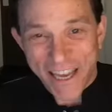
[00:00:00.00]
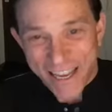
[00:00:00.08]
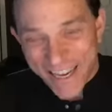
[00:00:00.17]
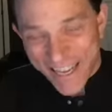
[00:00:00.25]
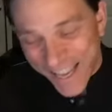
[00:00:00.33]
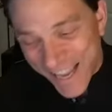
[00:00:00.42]

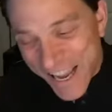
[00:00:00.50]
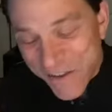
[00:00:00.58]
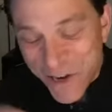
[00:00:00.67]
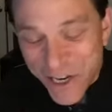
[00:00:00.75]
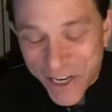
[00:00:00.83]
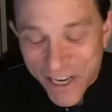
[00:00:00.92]
good.
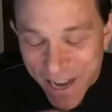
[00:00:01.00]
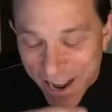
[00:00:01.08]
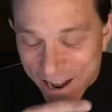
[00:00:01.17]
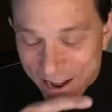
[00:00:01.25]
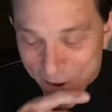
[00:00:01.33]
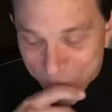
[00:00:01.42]
Very good.
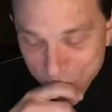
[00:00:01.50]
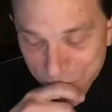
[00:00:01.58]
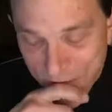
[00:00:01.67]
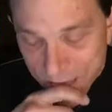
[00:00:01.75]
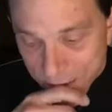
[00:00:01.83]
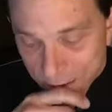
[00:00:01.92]

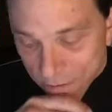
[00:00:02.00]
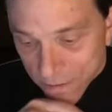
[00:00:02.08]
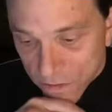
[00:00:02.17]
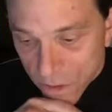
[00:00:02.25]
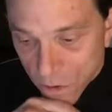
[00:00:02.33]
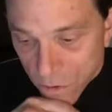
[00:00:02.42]

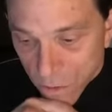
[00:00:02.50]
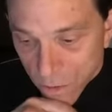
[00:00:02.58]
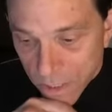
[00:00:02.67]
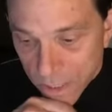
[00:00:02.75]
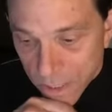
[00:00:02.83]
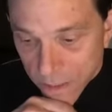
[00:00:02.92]
So
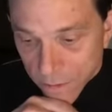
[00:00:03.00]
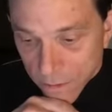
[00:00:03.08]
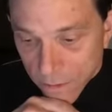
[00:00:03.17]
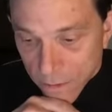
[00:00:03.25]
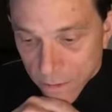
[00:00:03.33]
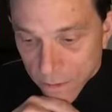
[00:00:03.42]

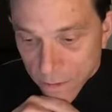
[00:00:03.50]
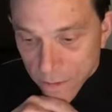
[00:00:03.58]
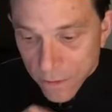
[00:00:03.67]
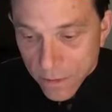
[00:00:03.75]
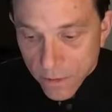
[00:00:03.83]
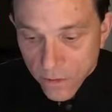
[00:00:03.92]

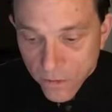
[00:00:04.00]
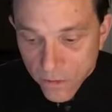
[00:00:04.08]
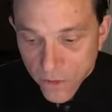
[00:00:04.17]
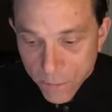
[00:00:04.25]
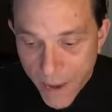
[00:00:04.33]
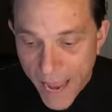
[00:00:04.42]

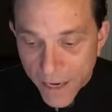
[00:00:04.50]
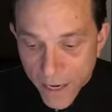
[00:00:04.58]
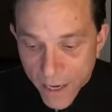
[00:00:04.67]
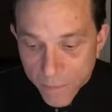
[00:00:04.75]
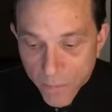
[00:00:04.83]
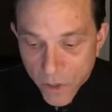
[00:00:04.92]
to back
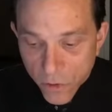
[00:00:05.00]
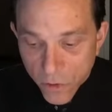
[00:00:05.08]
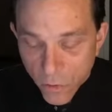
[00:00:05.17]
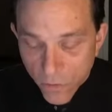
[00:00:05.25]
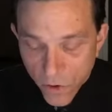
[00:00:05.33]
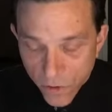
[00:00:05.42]
up,
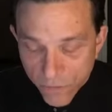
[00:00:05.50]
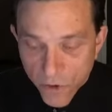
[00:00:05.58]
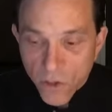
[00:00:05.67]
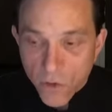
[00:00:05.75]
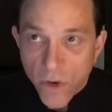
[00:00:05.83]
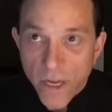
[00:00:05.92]
your
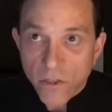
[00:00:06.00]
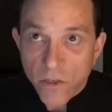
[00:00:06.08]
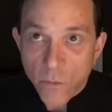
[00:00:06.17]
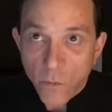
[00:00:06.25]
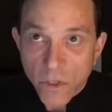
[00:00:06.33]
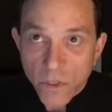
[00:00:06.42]
first
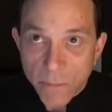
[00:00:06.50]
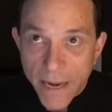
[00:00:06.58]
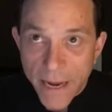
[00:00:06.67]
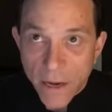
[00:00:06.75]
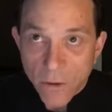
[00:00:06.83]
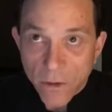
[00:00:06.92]
question was
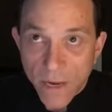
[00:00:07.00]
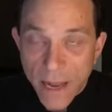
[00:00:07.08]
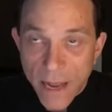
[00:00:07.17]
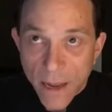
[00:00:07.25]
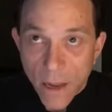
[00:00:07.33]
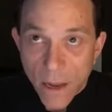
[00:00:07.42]
about
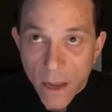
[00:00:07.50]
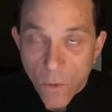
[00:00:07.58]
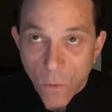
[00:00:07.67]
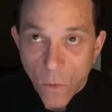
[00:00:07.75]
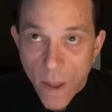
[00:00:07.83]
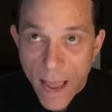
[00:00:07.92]

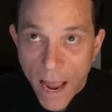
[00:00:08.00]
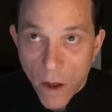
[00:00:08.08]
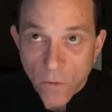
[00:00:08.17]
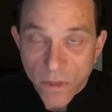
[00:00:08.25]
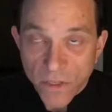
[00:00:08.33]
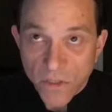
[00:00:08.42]

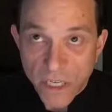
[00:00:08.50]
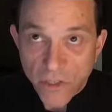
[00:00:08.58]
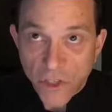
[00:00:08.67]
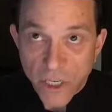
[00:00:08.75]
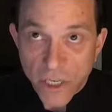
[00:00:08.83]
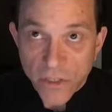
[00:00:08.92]
how this
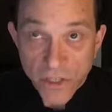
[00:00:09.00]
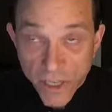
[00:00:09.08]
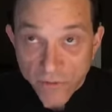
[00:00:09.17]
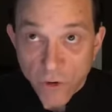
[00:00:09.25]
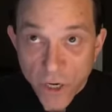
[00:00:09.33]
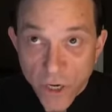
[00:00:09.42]
teaching is
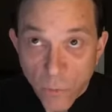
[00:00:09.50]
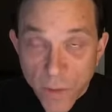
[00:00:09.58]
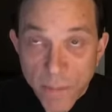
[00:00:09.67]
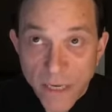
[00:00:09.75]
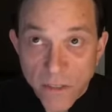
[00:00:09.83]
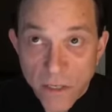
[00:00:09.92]
different, what
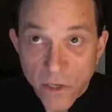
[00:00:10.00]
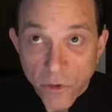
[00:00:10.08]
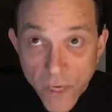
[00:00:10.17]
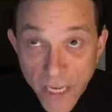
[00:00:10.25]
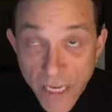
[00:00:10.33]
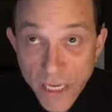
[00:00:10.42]
makes it
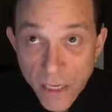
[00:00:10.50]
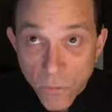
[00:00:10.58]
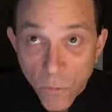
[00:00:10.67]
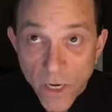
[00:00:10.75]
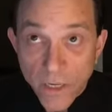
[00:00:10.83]
unique, and what